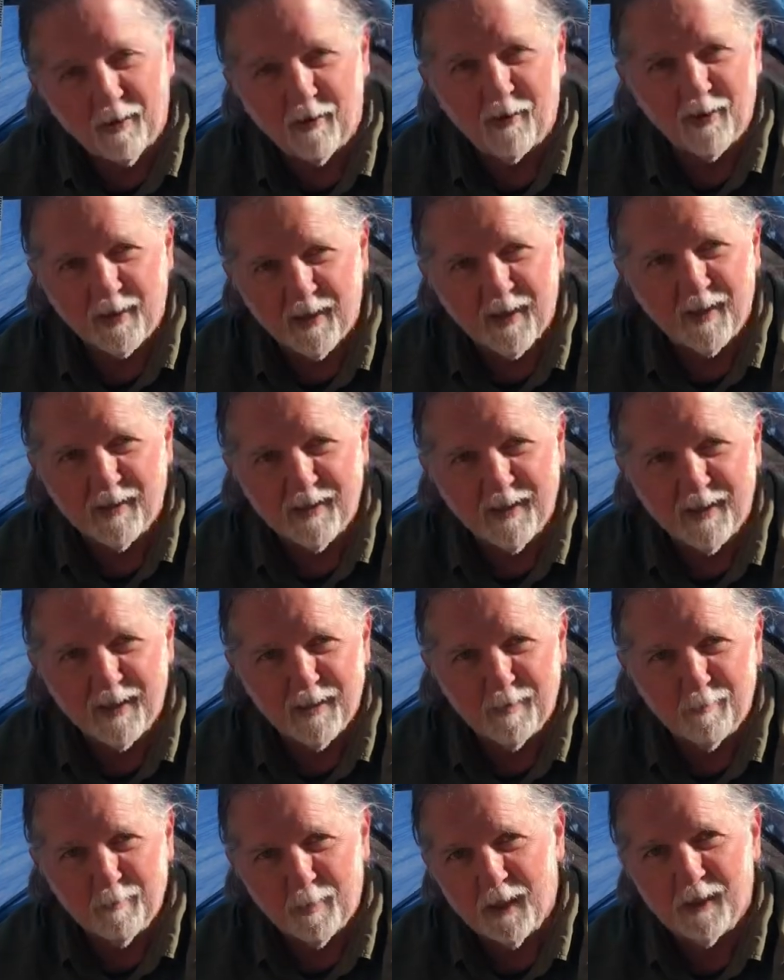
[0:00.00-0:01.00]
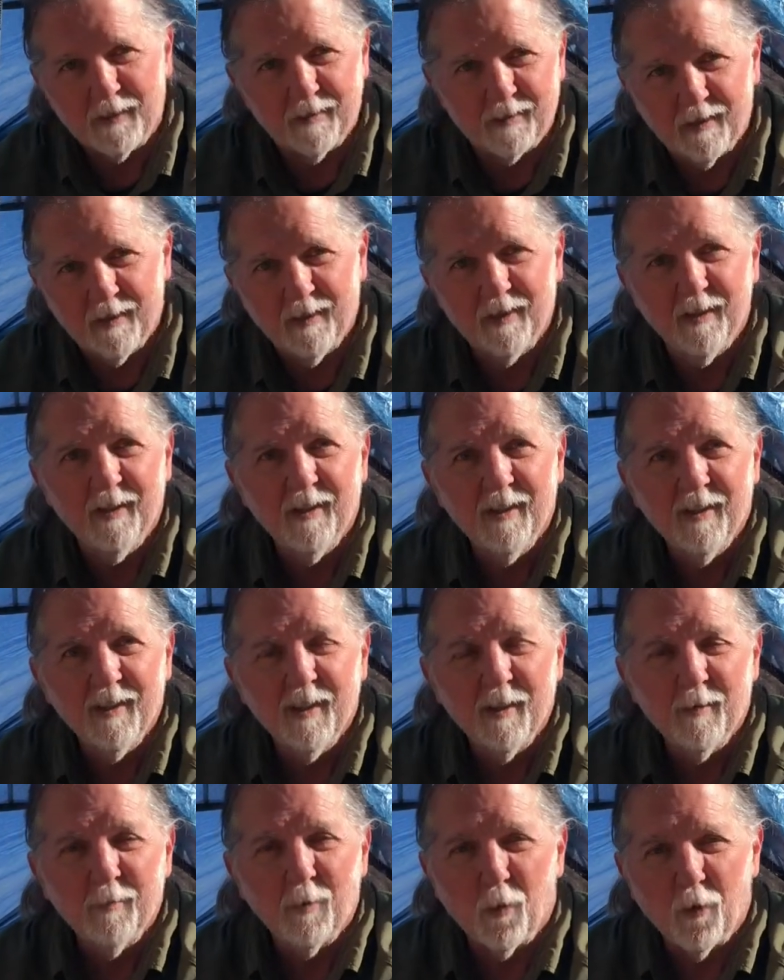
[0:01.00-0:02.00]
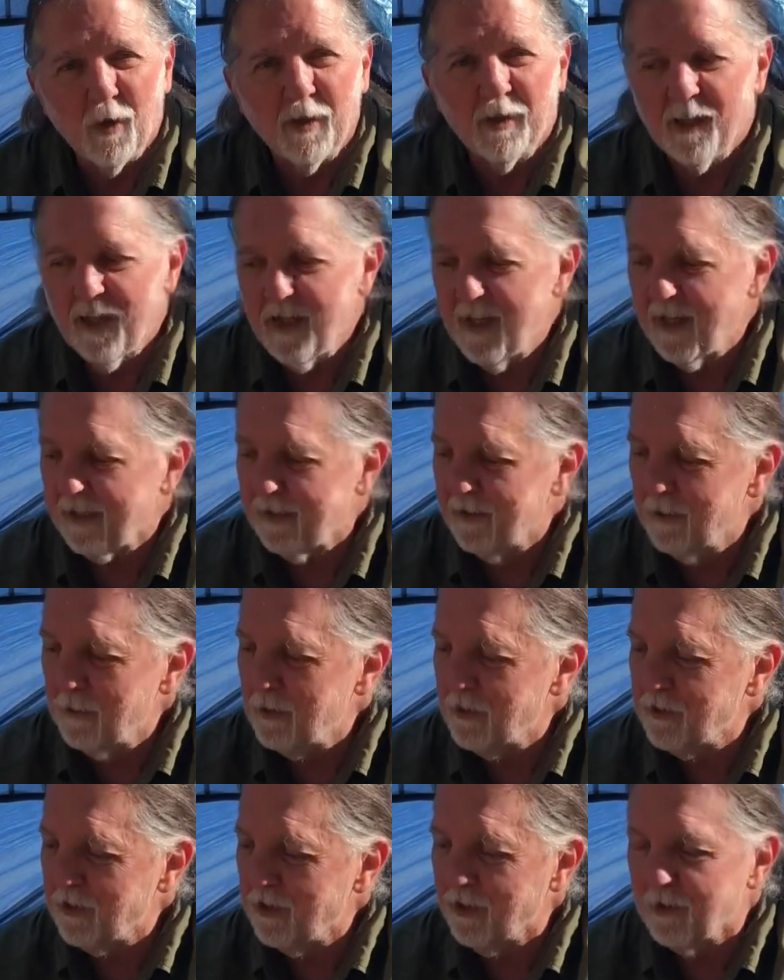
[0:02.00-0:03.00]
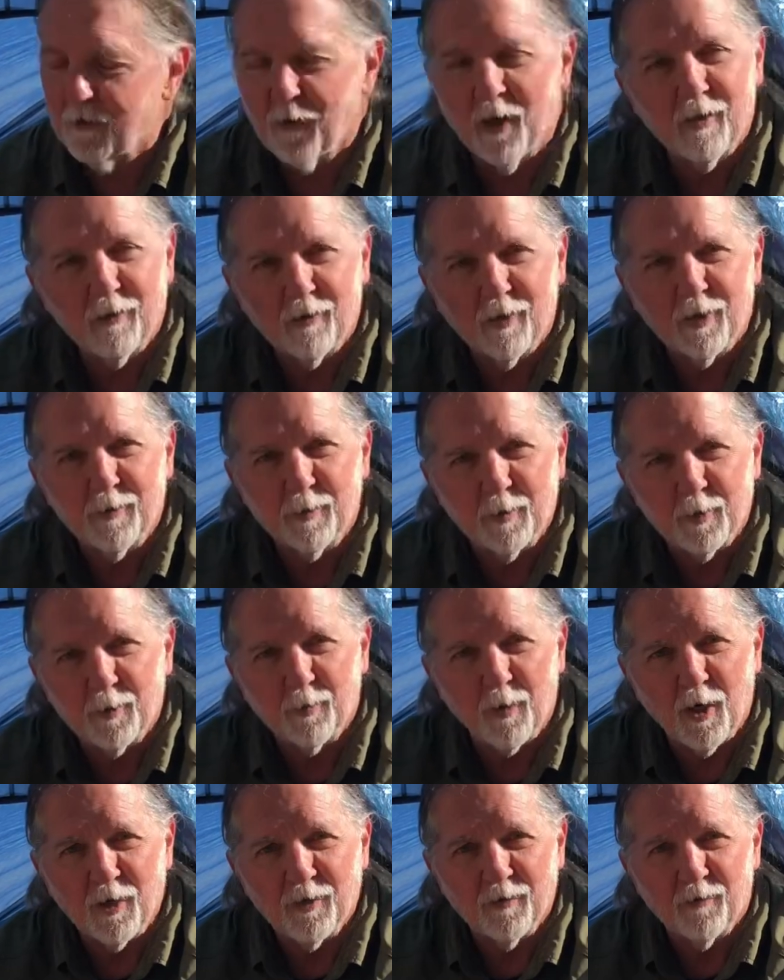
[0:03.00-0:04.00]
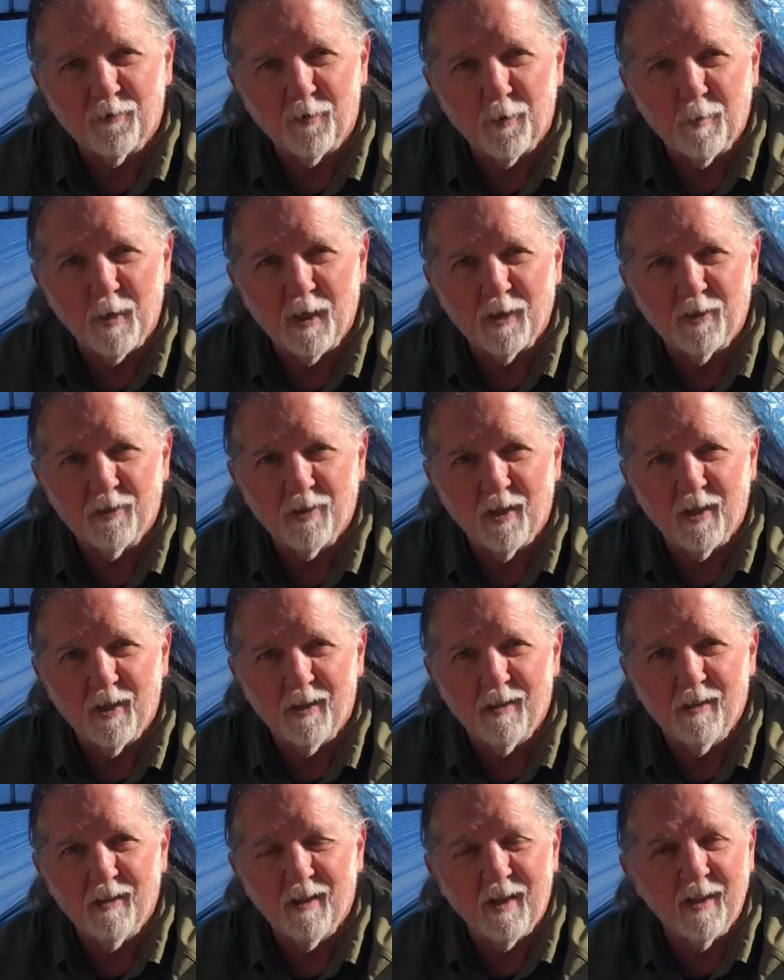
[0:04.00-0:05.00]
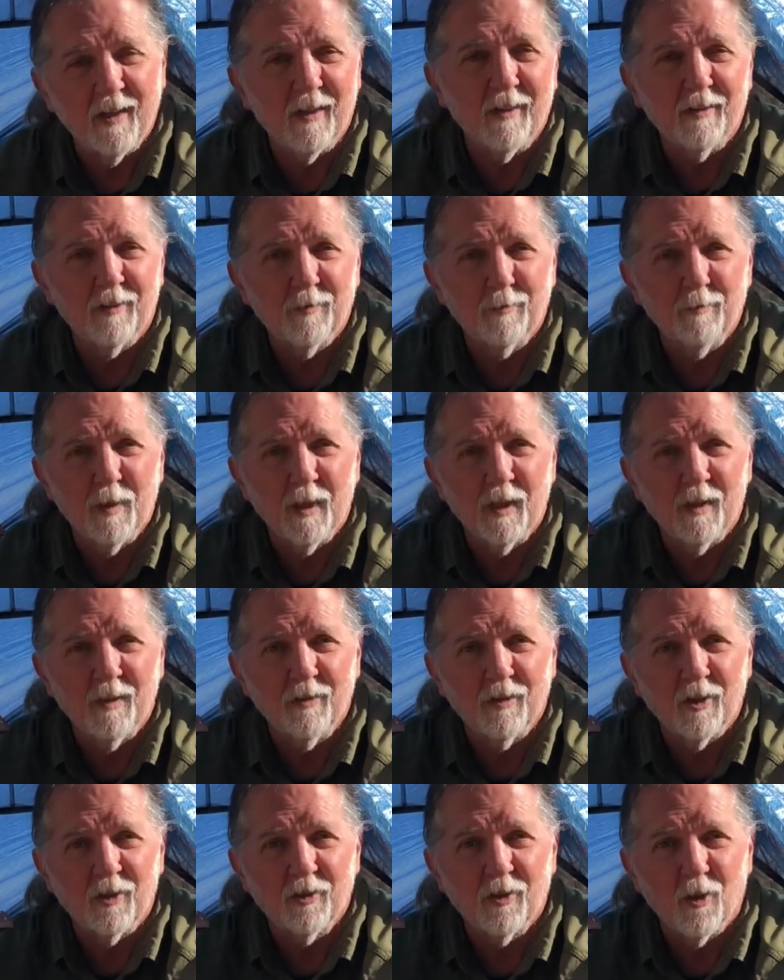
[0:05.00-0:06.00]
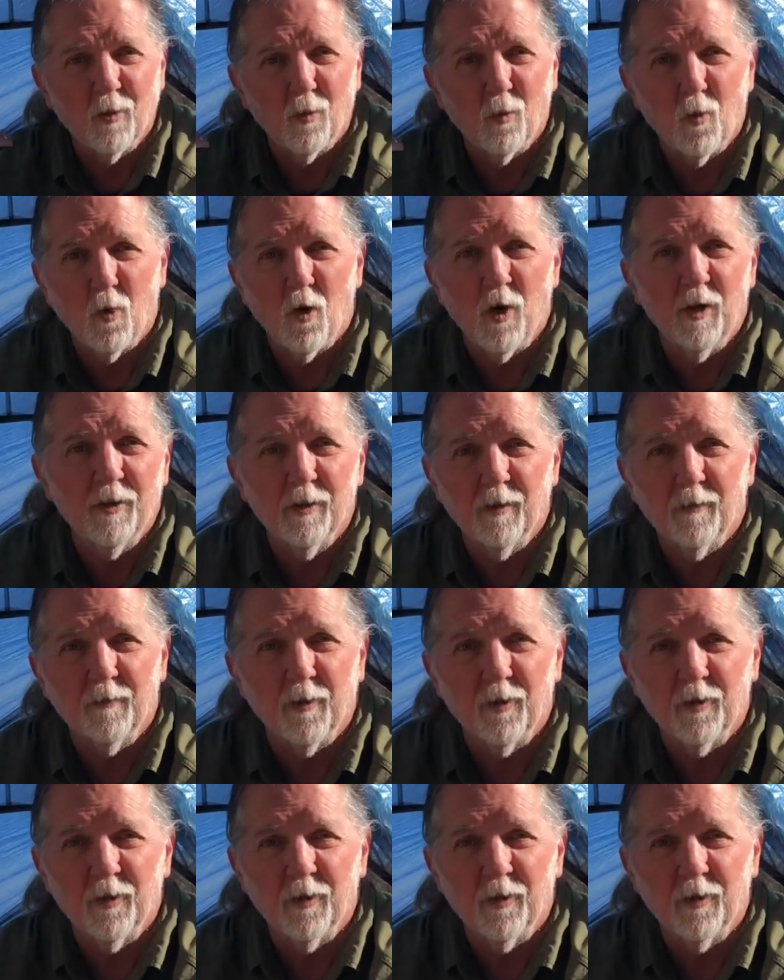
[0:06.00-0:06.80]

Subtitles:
than I need, but what the heck, it was a great Christmas present for my son, and it's been just a wonderful